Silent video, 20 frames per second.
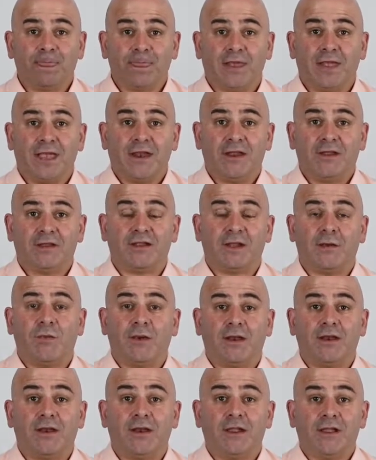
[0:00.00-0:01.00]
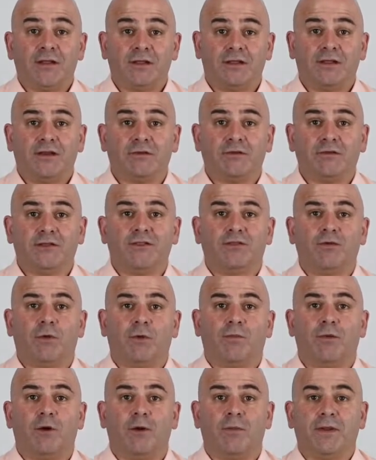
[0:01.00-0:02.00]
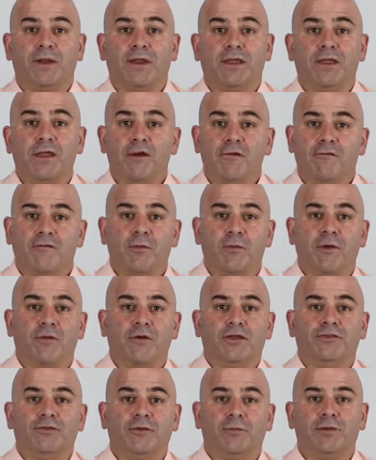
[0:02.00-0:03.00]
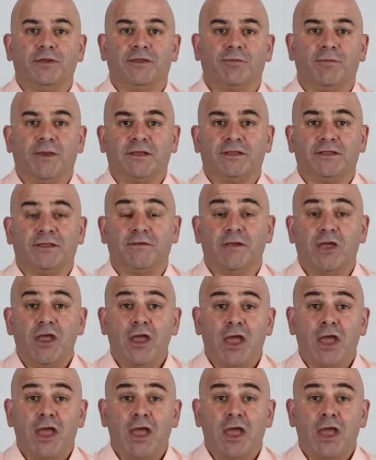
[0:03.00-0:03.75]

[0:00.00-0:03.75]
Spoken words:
getting someone settled into a property from a rental perspective.